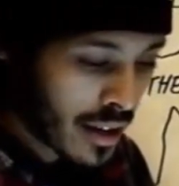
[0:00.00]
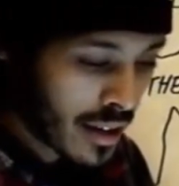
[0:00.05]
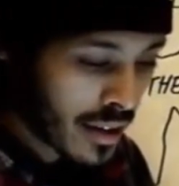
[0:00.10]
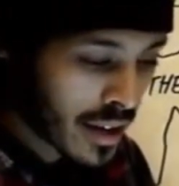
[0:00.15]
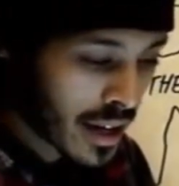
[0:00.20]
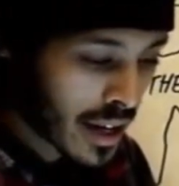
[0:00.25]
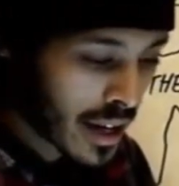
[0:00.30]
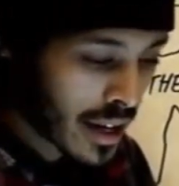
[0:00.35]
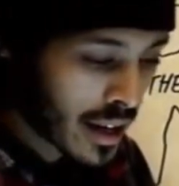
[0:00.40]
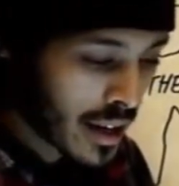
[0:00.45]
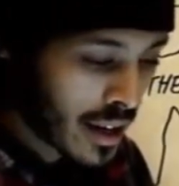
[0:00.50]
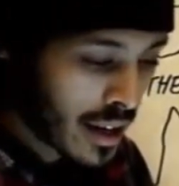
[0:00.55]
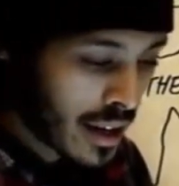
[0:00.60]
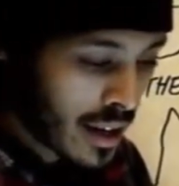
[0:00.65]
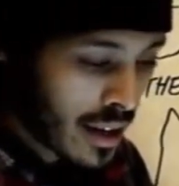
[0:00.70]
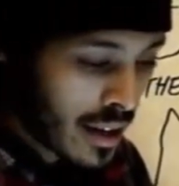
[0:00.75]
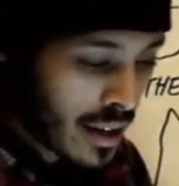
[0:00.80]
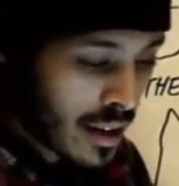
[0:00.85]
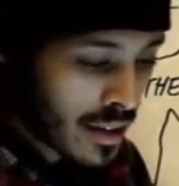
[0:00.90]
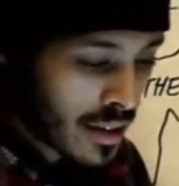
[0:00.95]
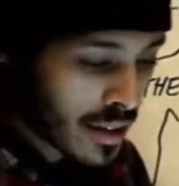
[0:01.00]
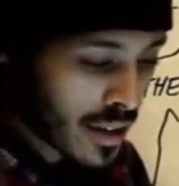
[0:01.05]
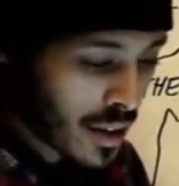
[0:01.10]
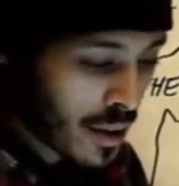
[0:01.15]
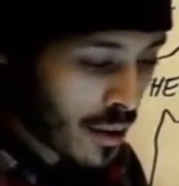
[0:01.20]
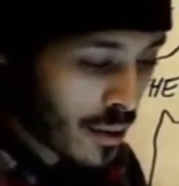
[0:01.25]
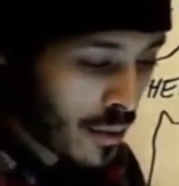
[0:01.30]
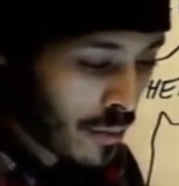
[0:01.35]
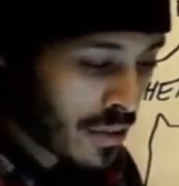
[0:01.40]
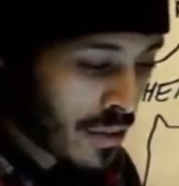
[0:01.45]
Okay?
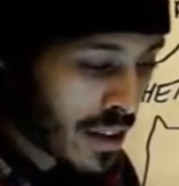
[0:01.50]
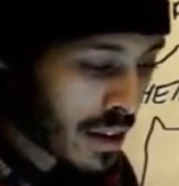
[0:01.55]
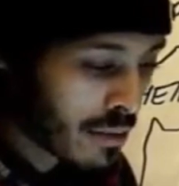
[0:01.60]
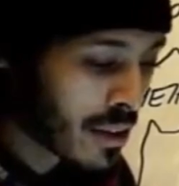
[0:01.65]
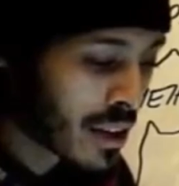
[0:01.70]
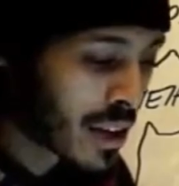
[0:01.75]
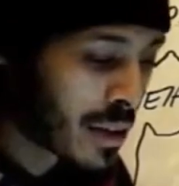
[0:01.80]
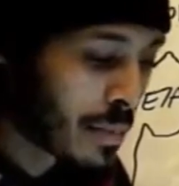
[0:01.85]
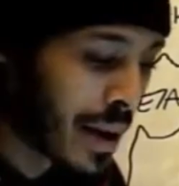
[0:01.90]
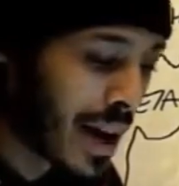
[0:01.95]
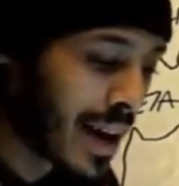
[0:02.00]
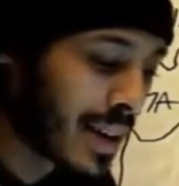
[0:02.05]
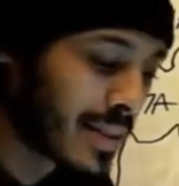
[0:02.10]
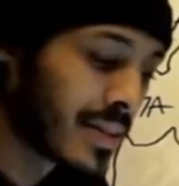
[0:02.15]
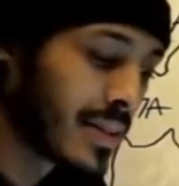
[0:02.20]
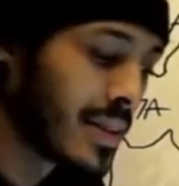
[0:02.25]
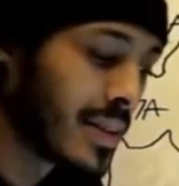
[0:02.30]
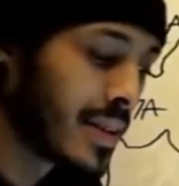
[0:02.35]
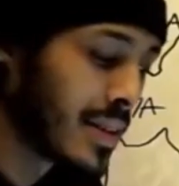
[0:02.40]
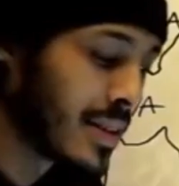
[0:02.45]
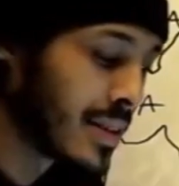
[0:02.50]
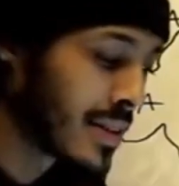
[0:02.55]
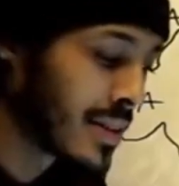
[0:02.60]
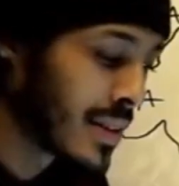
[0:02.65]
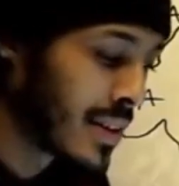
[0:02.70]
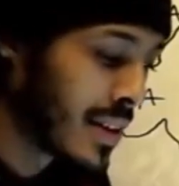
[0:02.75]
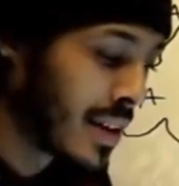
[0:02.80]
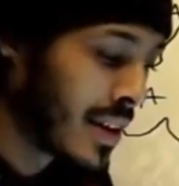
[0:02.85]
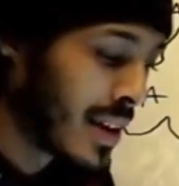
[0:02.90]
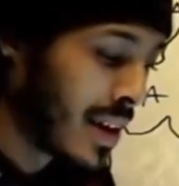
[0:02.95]
So different capacities
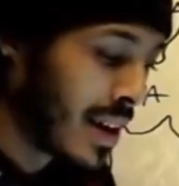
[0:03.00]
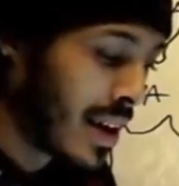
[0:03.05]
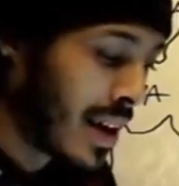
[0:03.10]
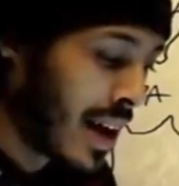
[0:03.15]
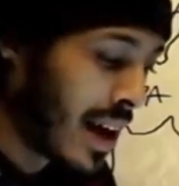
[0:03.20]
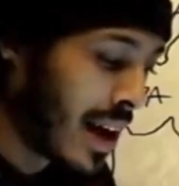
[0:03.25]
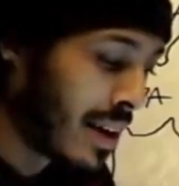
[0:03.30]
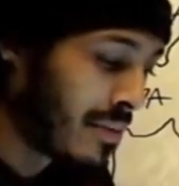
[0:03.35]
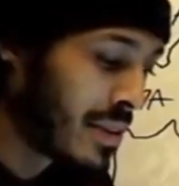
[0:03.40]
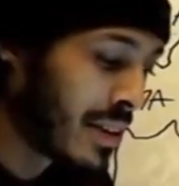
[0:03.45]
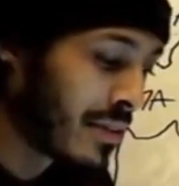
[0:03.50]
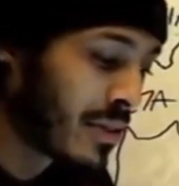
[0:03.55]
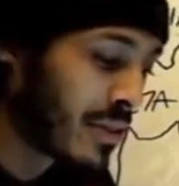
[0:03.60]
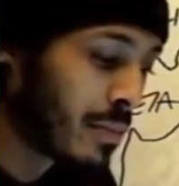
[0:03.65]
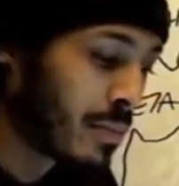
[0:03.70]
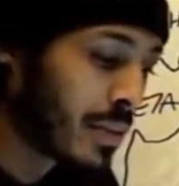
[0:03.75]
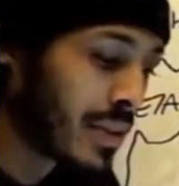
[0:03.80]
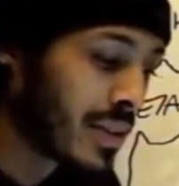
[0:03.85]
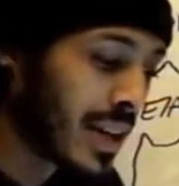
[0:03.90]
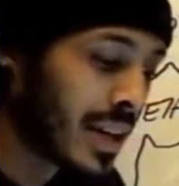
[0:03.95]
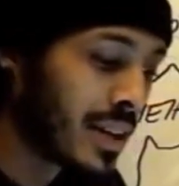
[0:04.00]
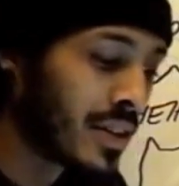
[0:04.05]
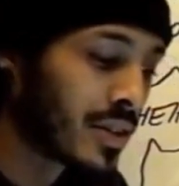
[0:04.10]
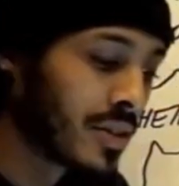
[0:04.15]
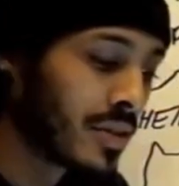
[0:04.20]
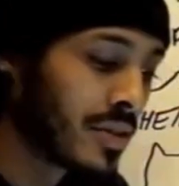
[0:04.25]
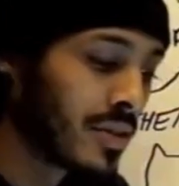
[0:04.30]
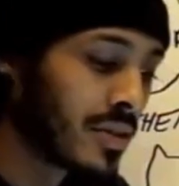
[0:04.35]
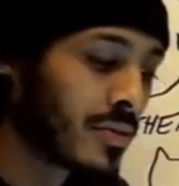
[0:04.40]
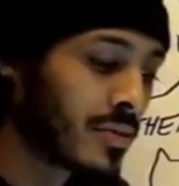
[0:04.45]
have different
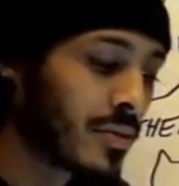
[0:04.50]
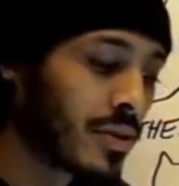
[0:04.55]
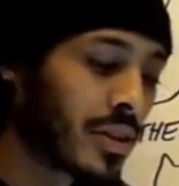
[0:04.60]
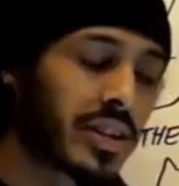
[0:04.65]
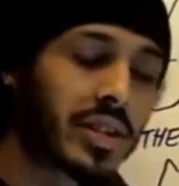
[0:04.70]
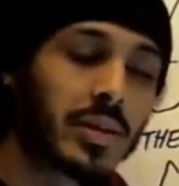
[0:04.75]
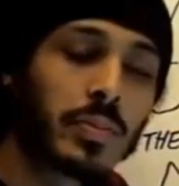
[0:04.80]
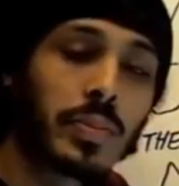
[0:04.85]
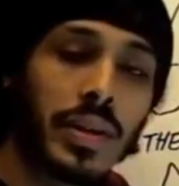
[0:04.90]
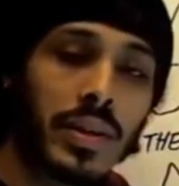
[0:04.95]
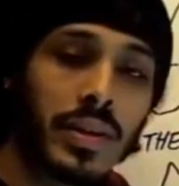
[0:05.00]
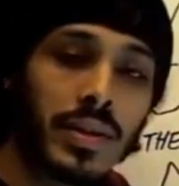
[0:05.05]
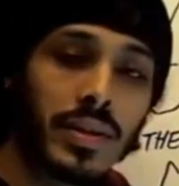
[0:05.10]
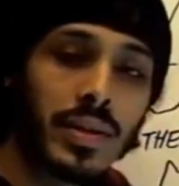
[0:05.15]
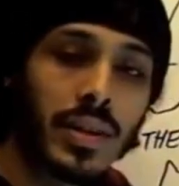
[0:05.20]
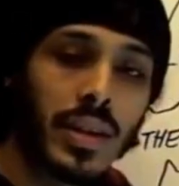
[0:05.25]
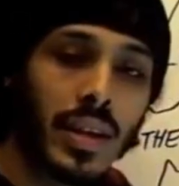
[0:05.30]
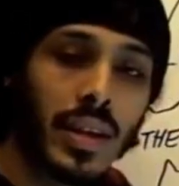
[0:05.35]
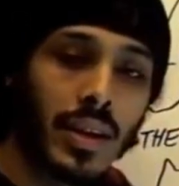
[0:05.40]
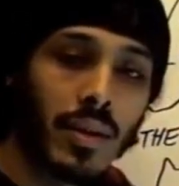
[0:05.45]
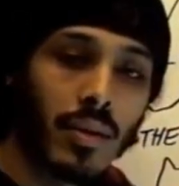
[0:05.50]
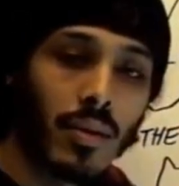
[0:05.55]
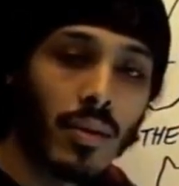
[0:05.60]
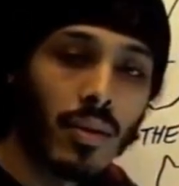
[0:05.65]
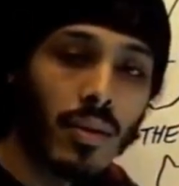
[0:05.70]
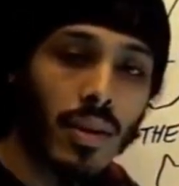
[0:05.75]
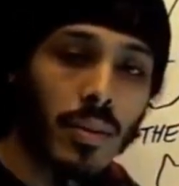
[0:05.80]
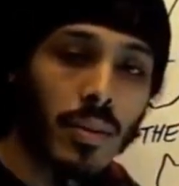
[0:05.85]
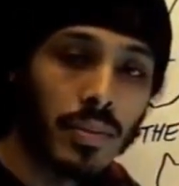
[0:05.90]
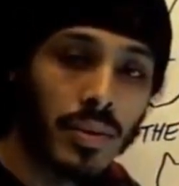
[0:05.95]
potentials for experiencing
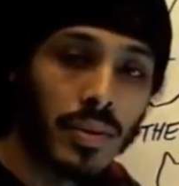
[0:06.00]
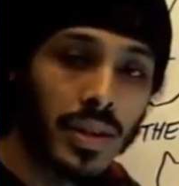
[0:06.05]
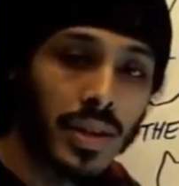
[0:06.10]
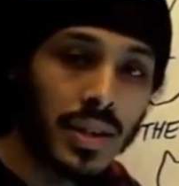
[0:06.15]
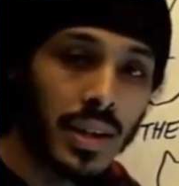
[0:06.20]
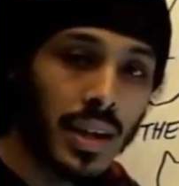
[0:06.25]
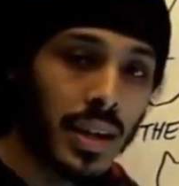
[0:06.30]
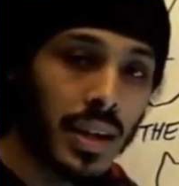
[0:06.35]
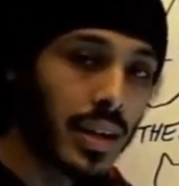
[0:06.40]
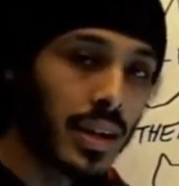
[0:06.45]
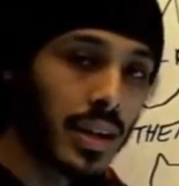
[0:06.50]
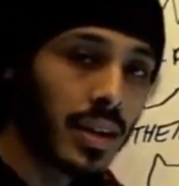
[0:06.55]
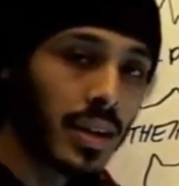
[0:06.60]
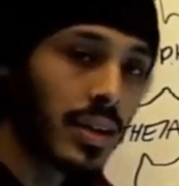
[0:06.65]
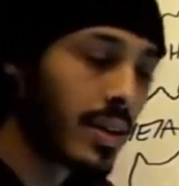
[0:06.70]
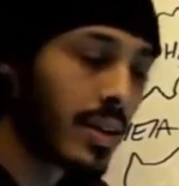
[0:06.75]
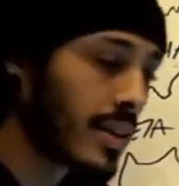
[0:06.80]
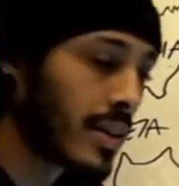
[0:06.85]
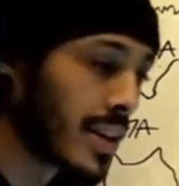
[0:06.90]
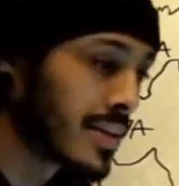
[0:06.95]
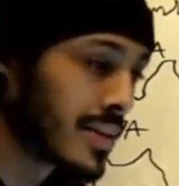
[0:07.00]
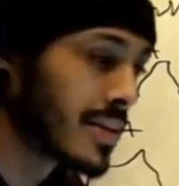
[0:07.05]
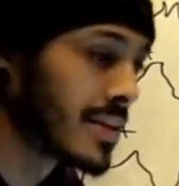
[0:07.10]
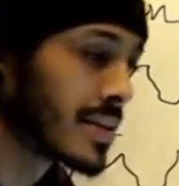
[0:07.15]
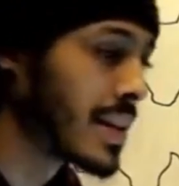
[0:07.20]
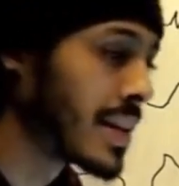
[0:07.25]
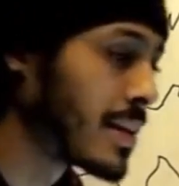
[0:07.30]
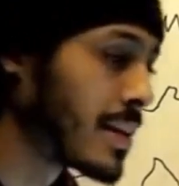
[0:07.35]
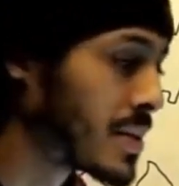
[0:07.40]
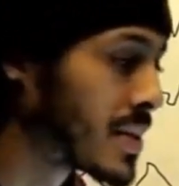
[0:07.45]
or appreciating. That's the
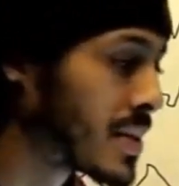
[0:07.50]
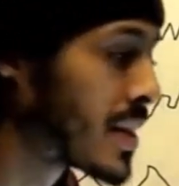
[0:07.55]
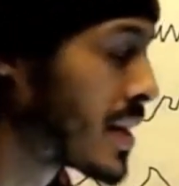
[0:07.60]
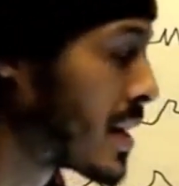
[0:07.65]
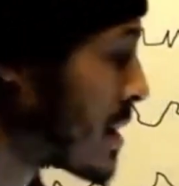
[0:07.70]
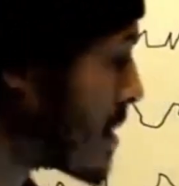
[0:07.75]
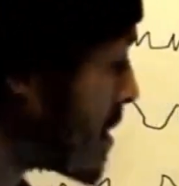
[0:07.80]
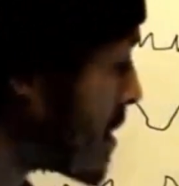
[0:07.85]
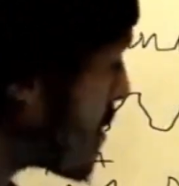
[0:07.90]
same as saying